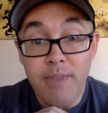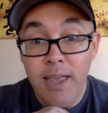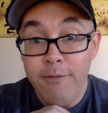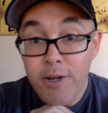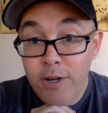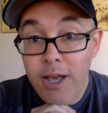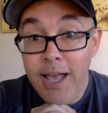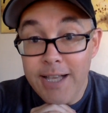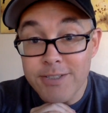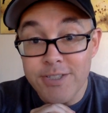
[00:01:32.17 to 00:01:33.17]
if you're not
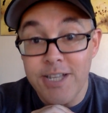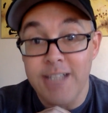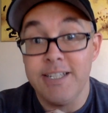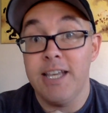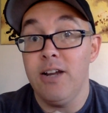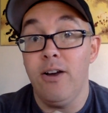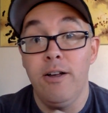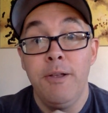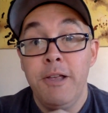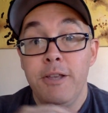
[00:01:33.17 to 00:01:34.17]
exercising at
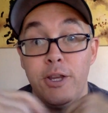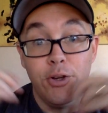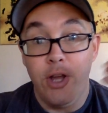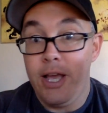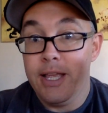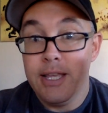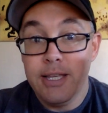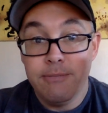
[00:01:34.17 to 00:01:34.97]
all, you're not